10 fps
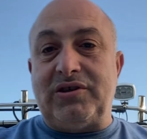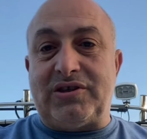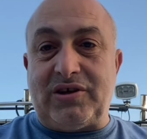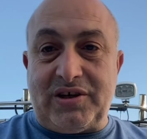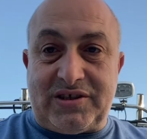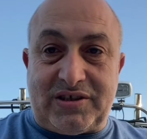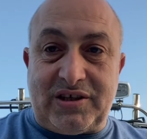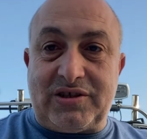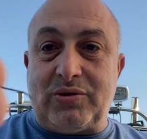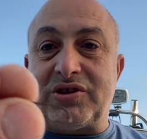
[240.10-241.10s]
size
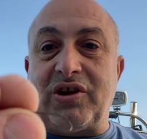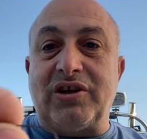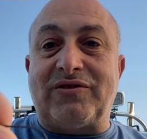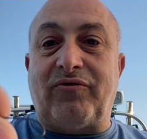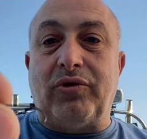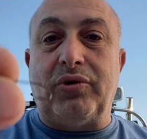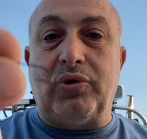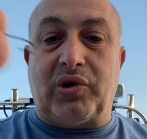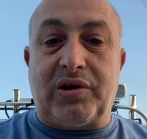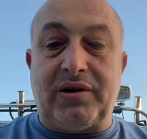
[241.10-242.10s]
6 or size 4
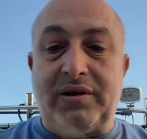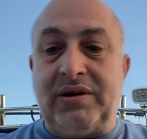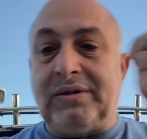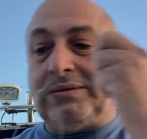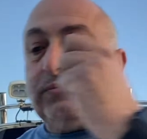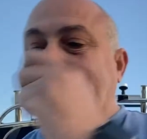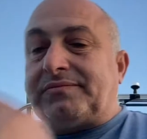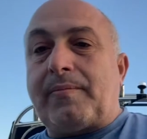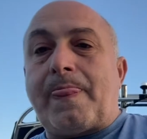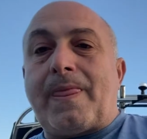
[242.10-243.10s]
hook.
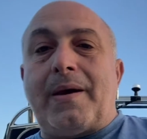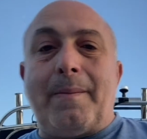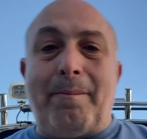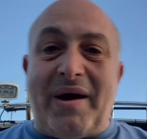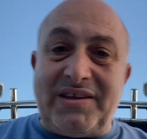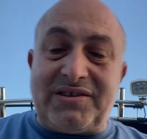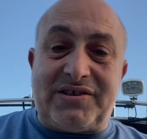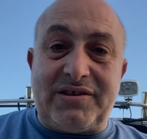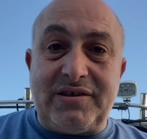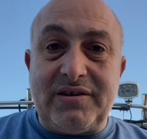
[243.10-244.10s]

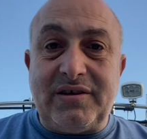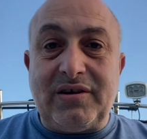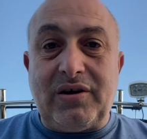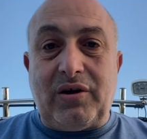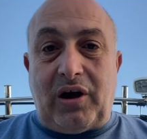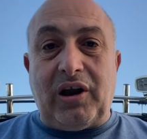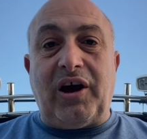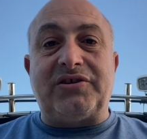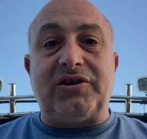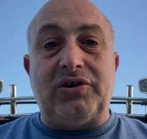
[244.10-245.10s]
Baits, I
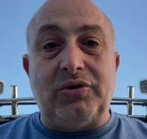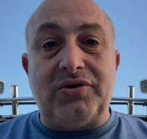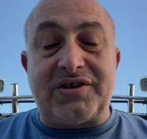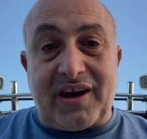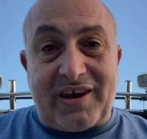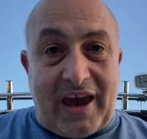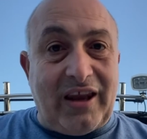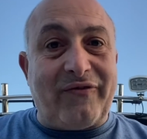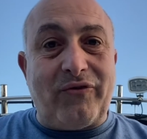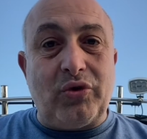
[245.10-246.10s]
like to use
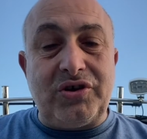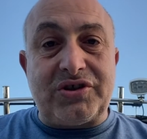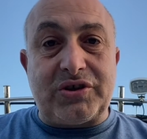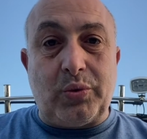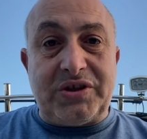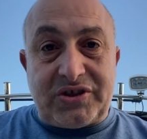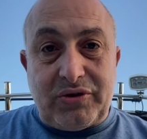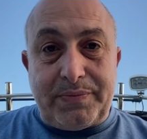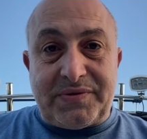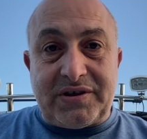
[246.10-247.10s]
California squid
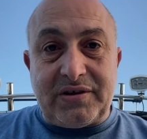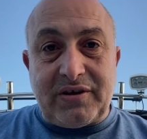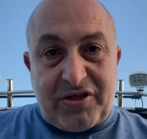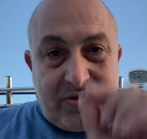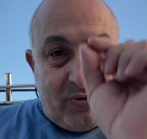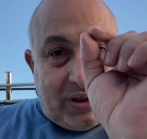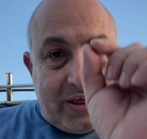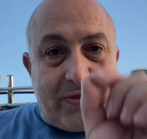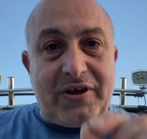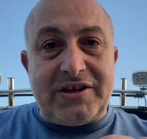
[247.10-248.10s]
strips, really
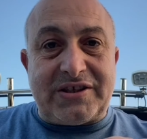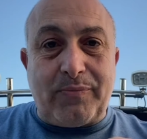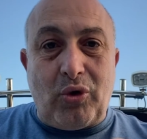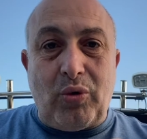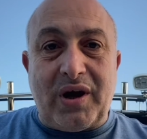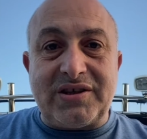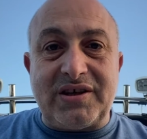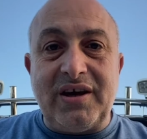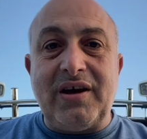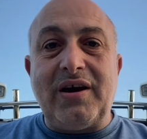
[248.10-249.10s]
thin small ones,
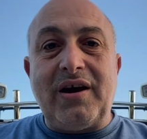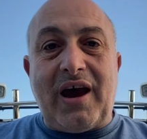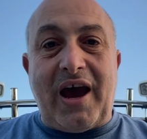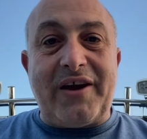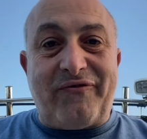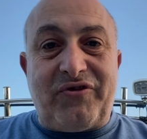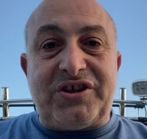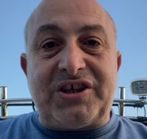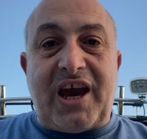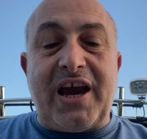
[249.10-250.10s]
and
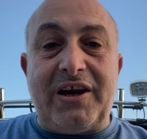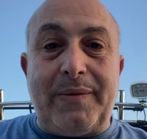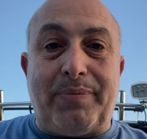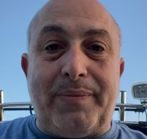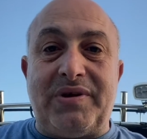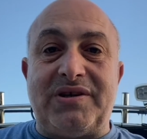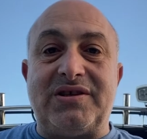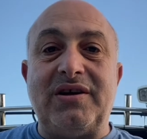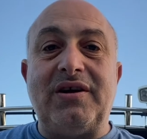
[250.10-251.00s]
fish candy pippies.